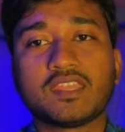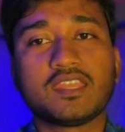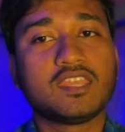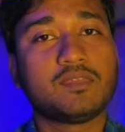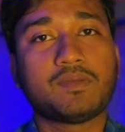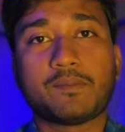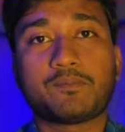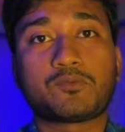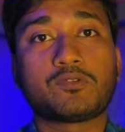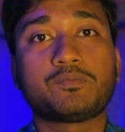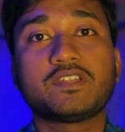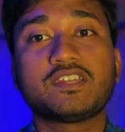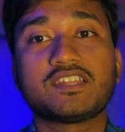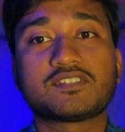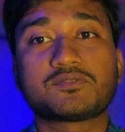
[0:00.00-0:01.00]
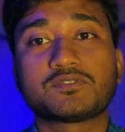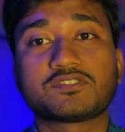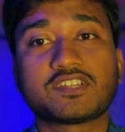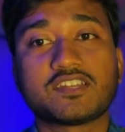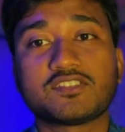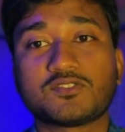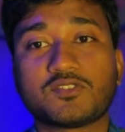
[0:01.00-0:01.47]
If appropriate
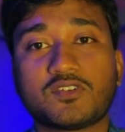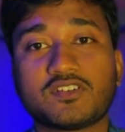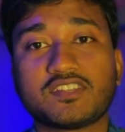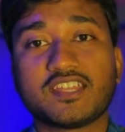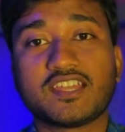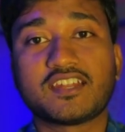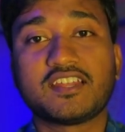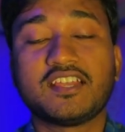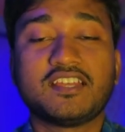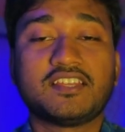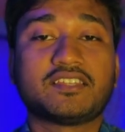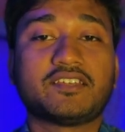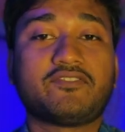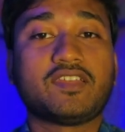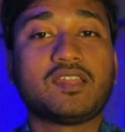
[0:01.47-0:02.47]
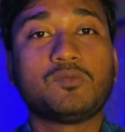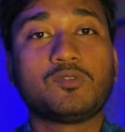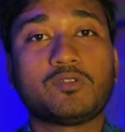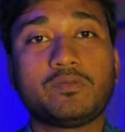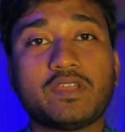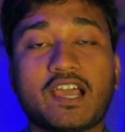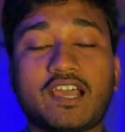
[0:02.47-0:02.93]
exposure is not there, the film
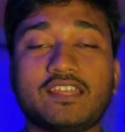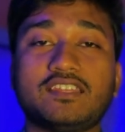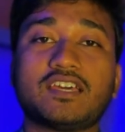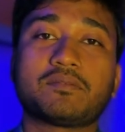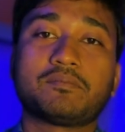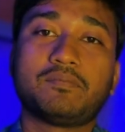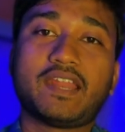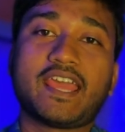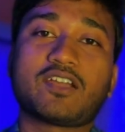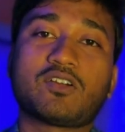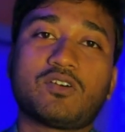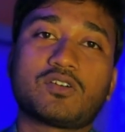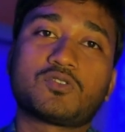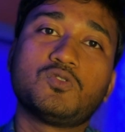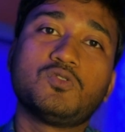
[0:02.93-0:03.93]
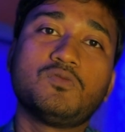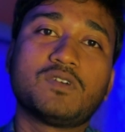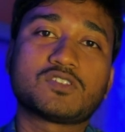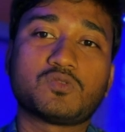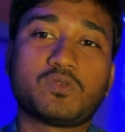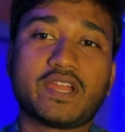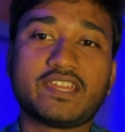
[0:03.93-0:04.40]
will be either black or too
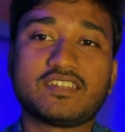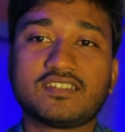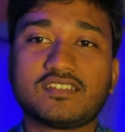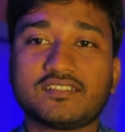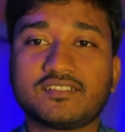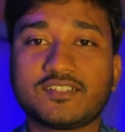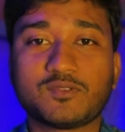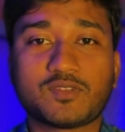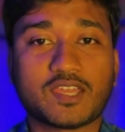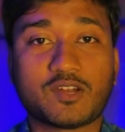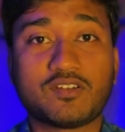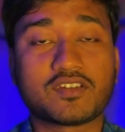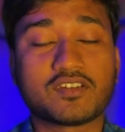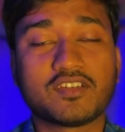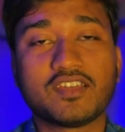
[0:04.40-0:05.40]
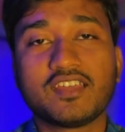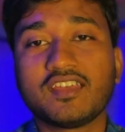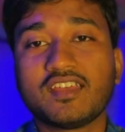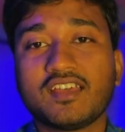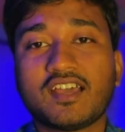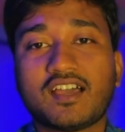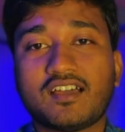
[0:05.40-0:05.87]
much white. You cannot
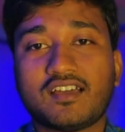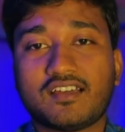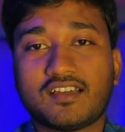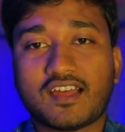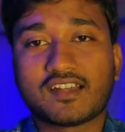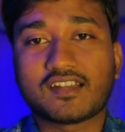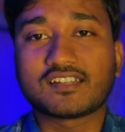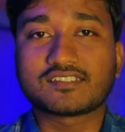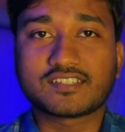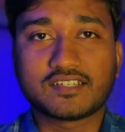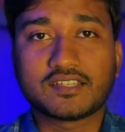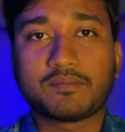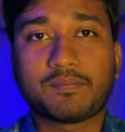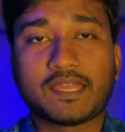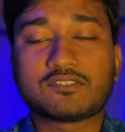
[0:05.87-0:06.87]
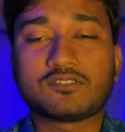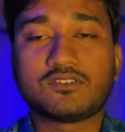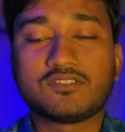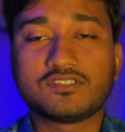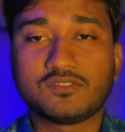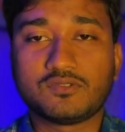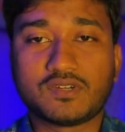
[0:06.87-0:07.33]
understand the
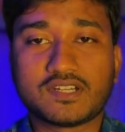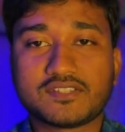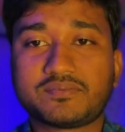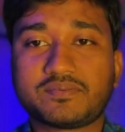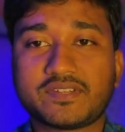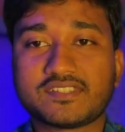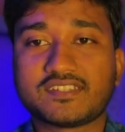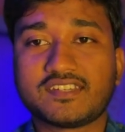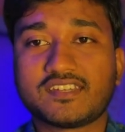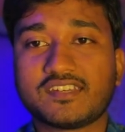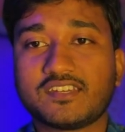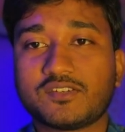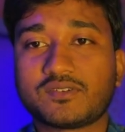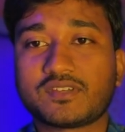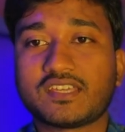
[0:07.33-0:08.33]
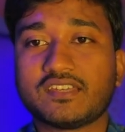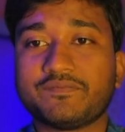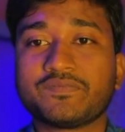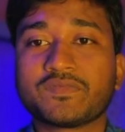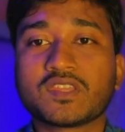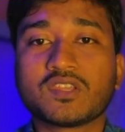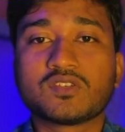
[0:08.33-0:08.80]
pathology what is present in it. Okay,
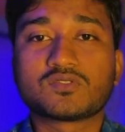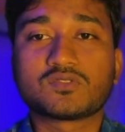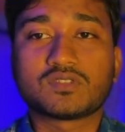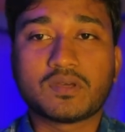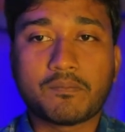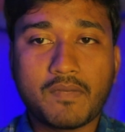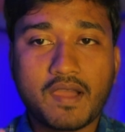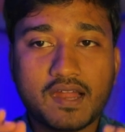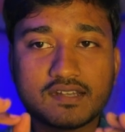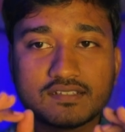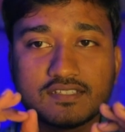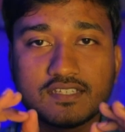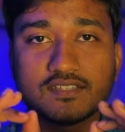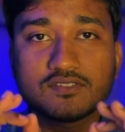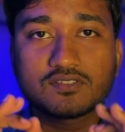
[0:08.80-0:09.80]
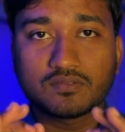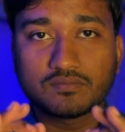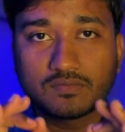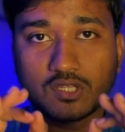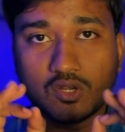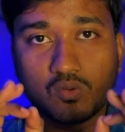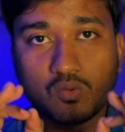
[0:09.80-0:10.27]
so the margins of
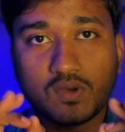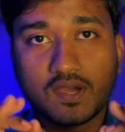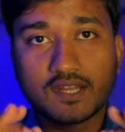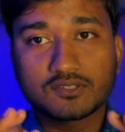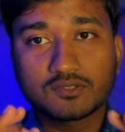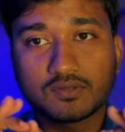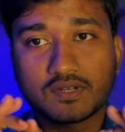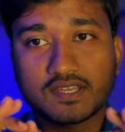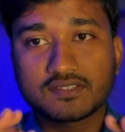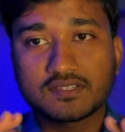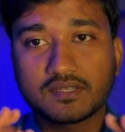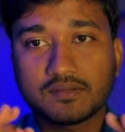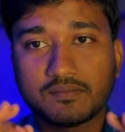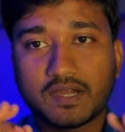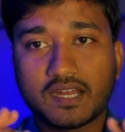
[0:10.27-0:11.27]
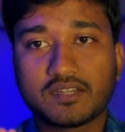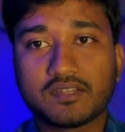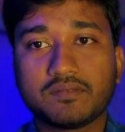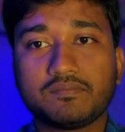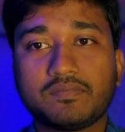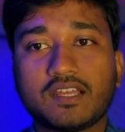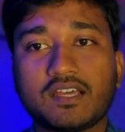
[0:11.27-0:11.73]
the lower thoracic
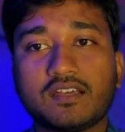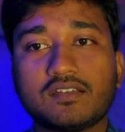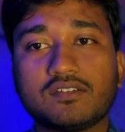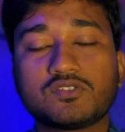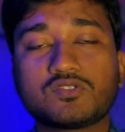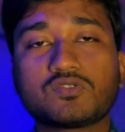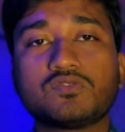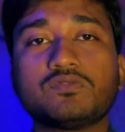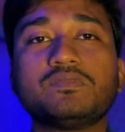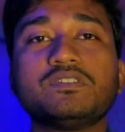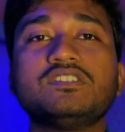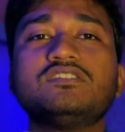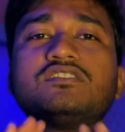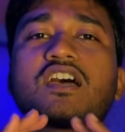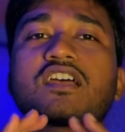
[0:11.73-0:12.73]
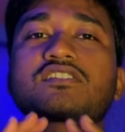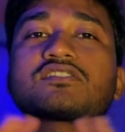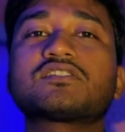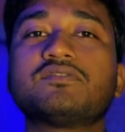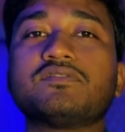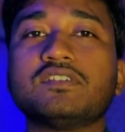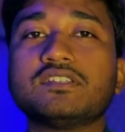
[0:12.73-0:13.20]
vertebra should be
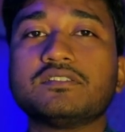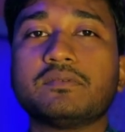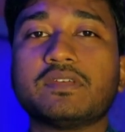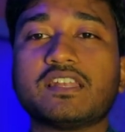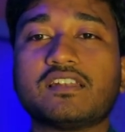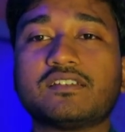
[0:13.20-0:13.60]
just visible.